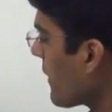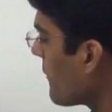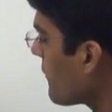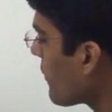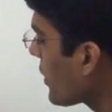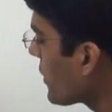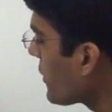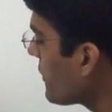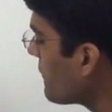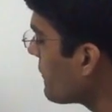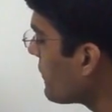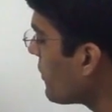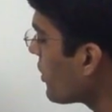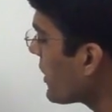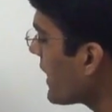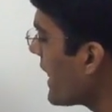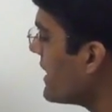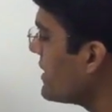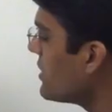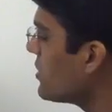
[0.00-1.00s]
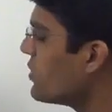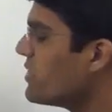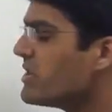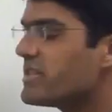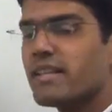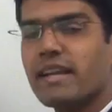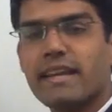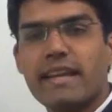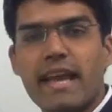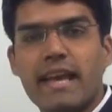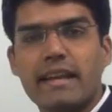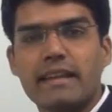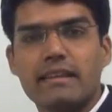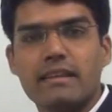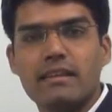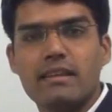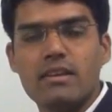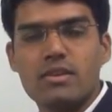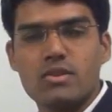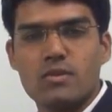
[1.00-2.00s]
44 and 2 is the carry.
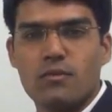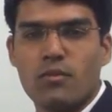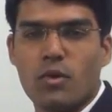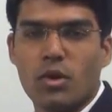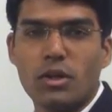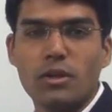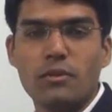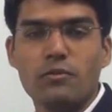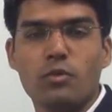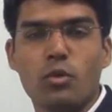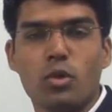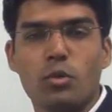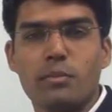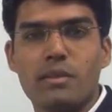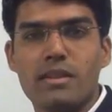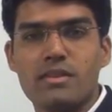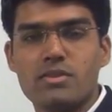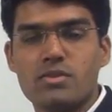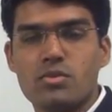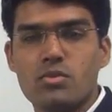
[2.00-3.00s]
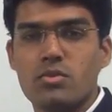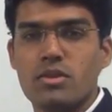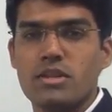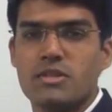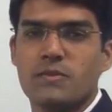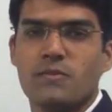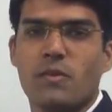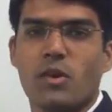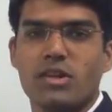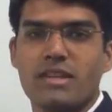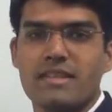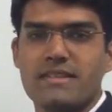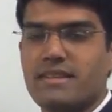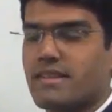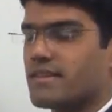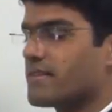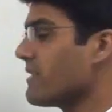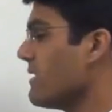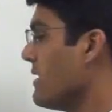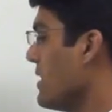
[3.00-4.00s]
So 44 plus 2 is
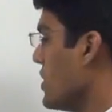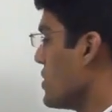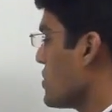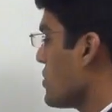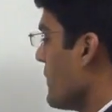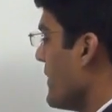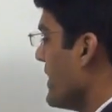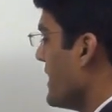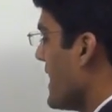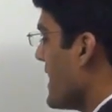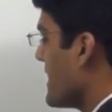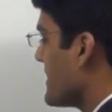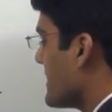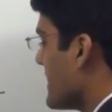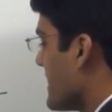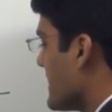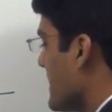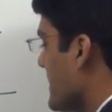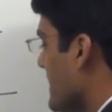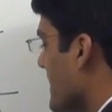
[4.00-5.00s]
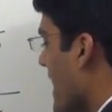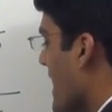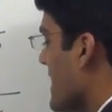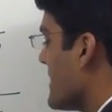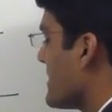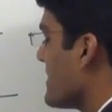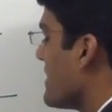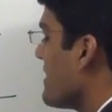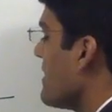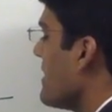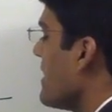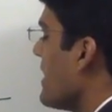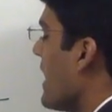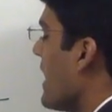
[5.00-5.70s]
46. So we take 6 in the answer